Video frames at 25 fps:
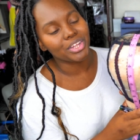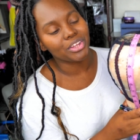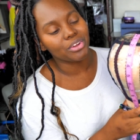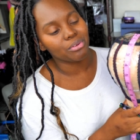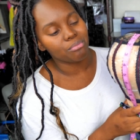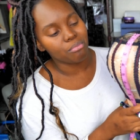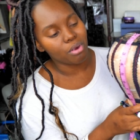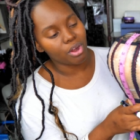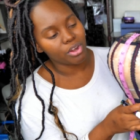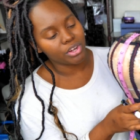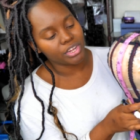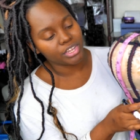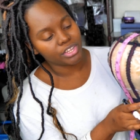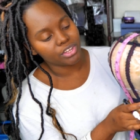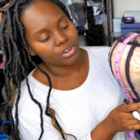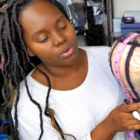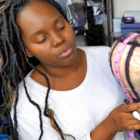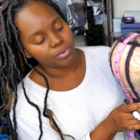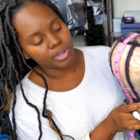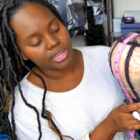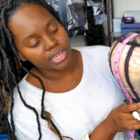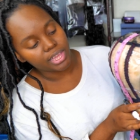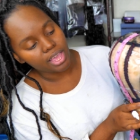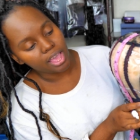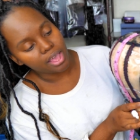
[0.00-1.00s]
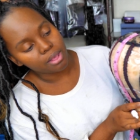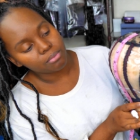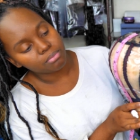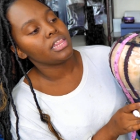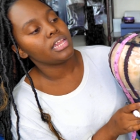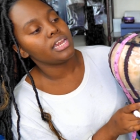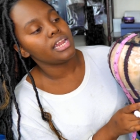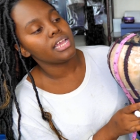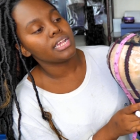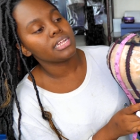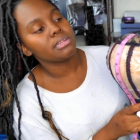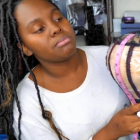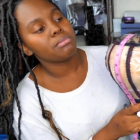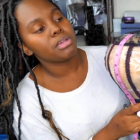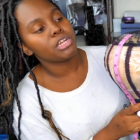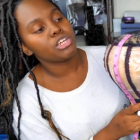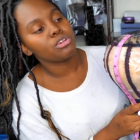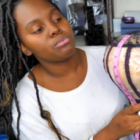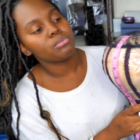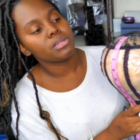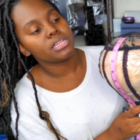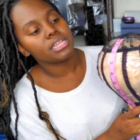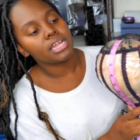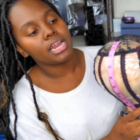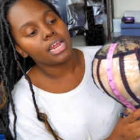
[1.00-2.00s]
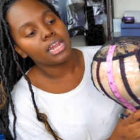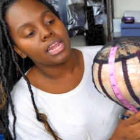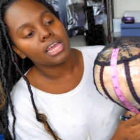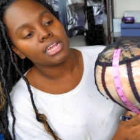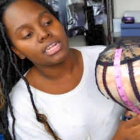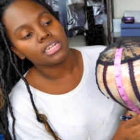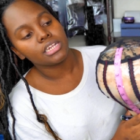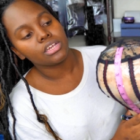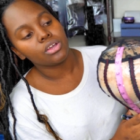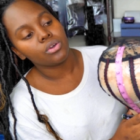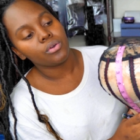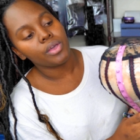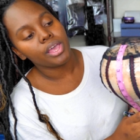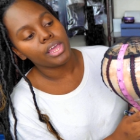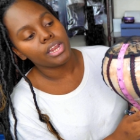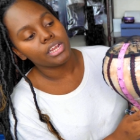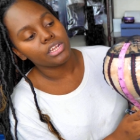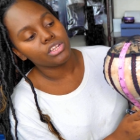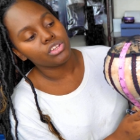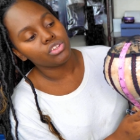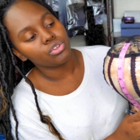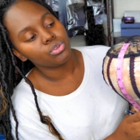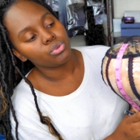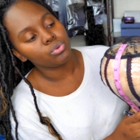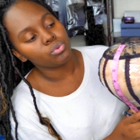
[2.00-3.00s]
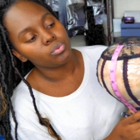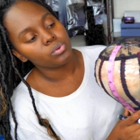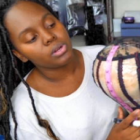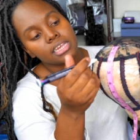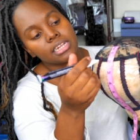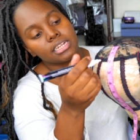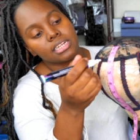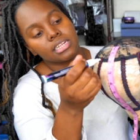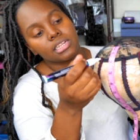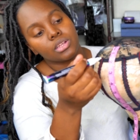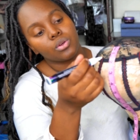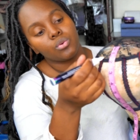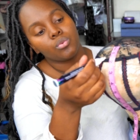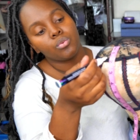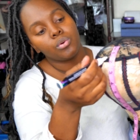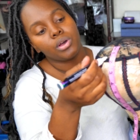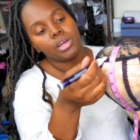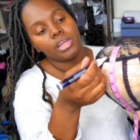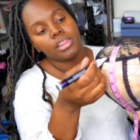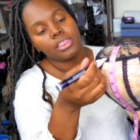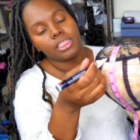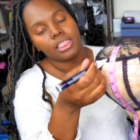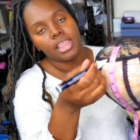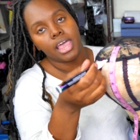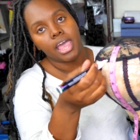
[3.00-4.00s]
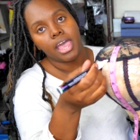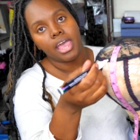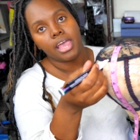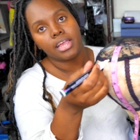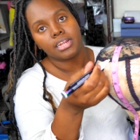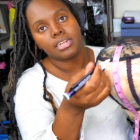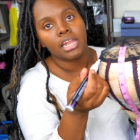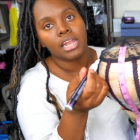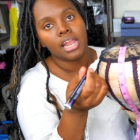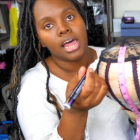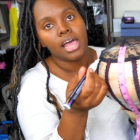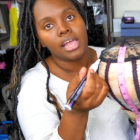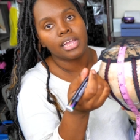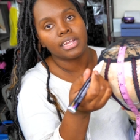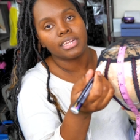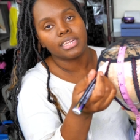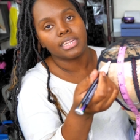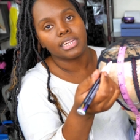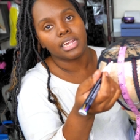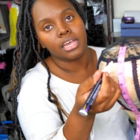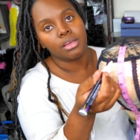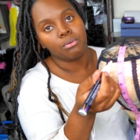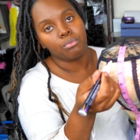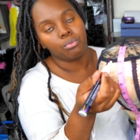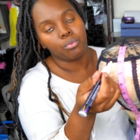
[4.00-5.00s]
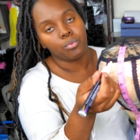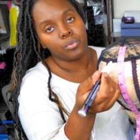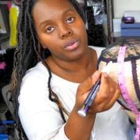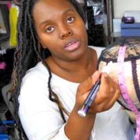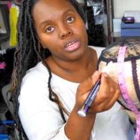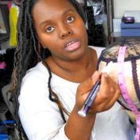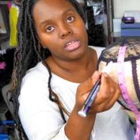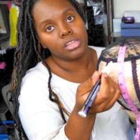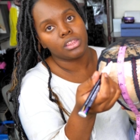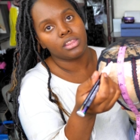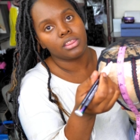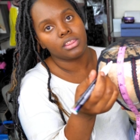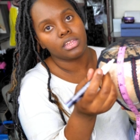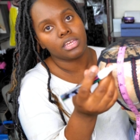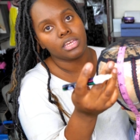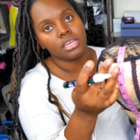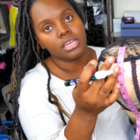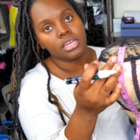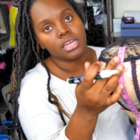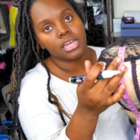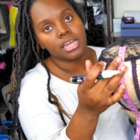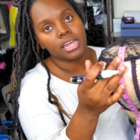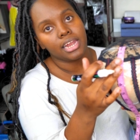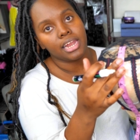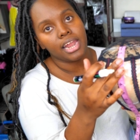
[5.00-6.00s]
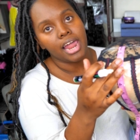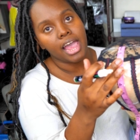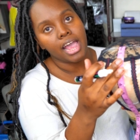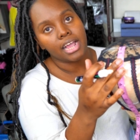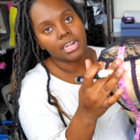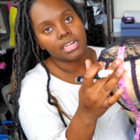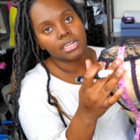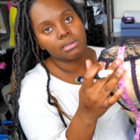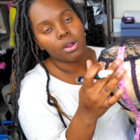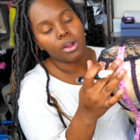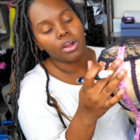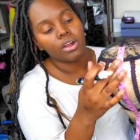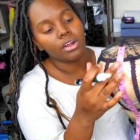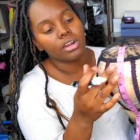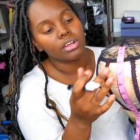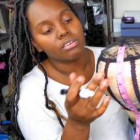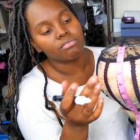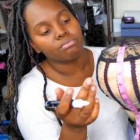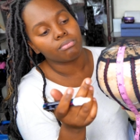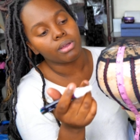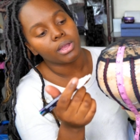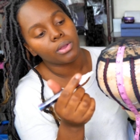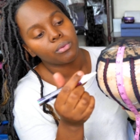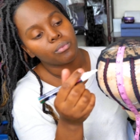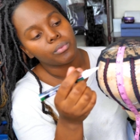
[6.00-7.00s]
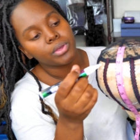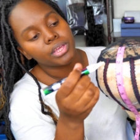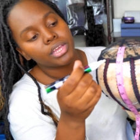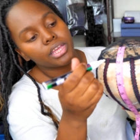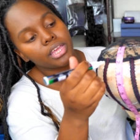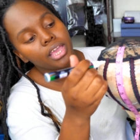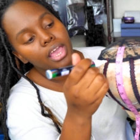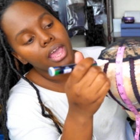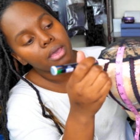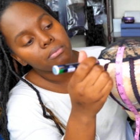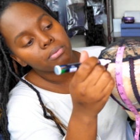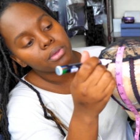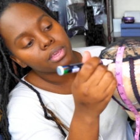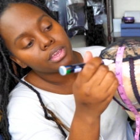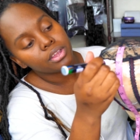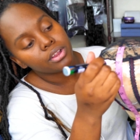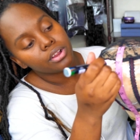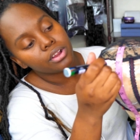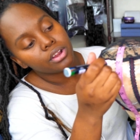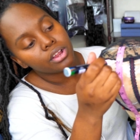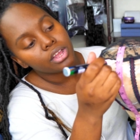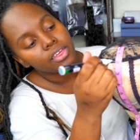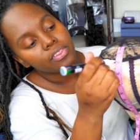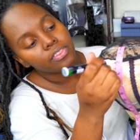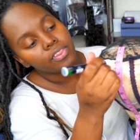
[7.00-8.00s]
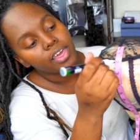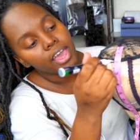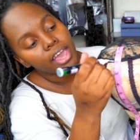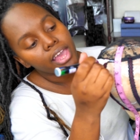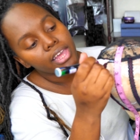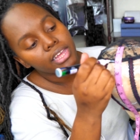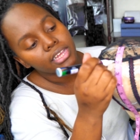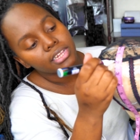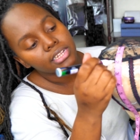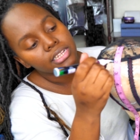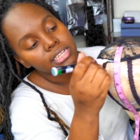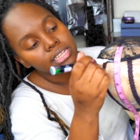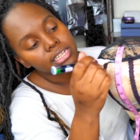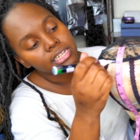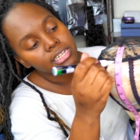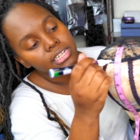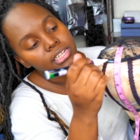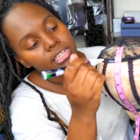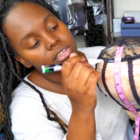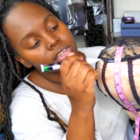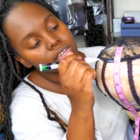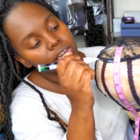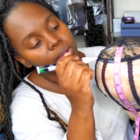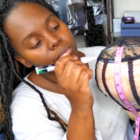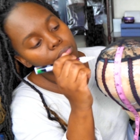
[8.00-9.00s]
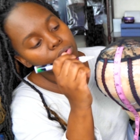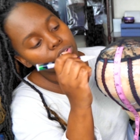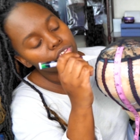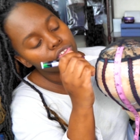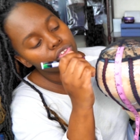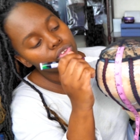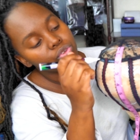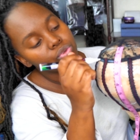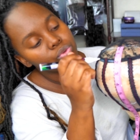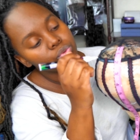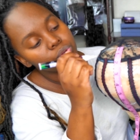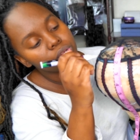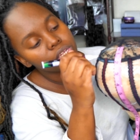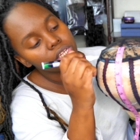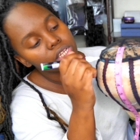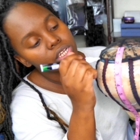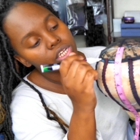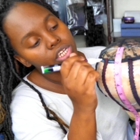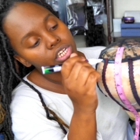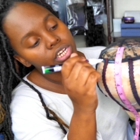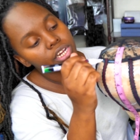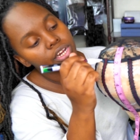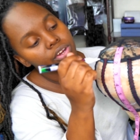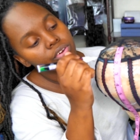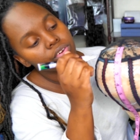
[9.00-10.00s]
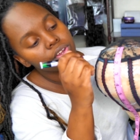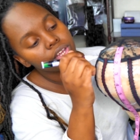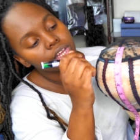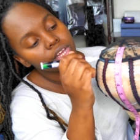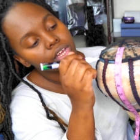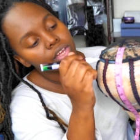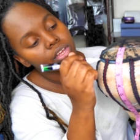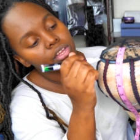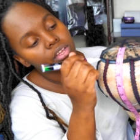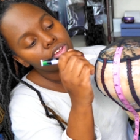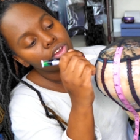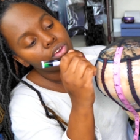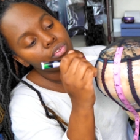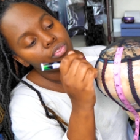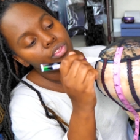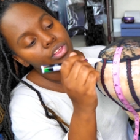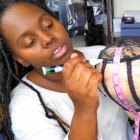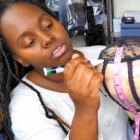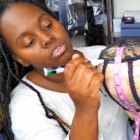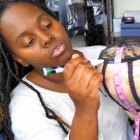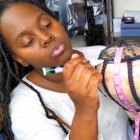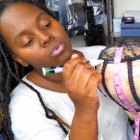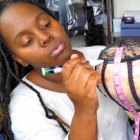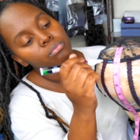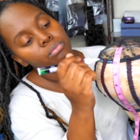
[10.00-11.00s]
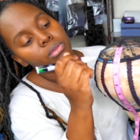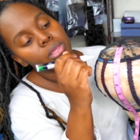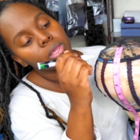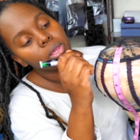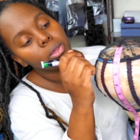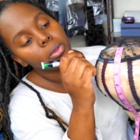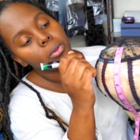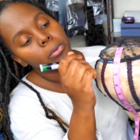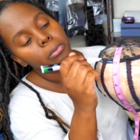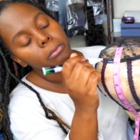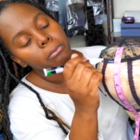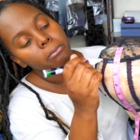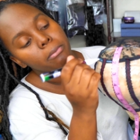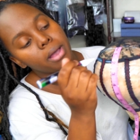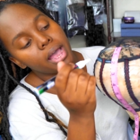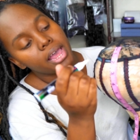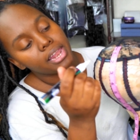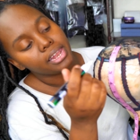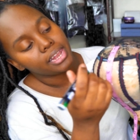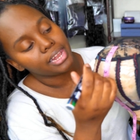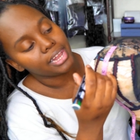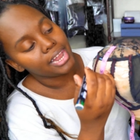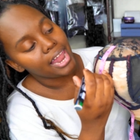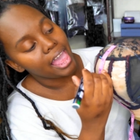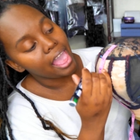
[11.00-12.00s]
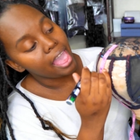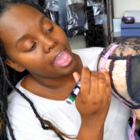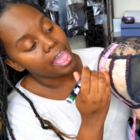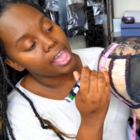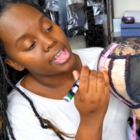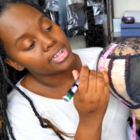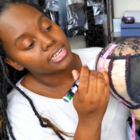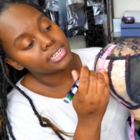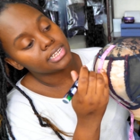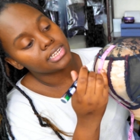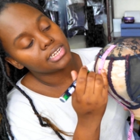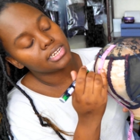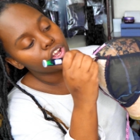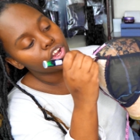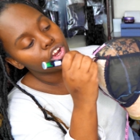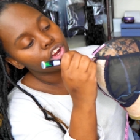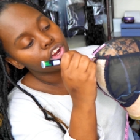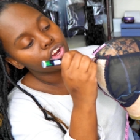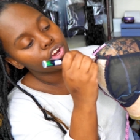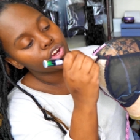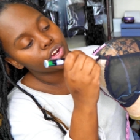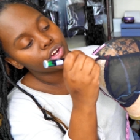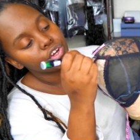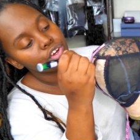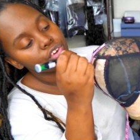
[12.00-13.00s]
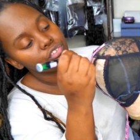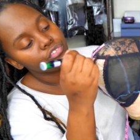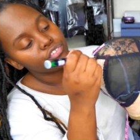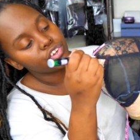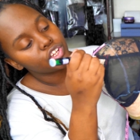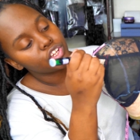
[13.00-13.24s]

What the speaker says: you're marking your wig cap. The next measurement that I like to go ahead and do is the one that lines up with the last part of my wig cap here, and that is the number 2 inch area. So this will be my last curved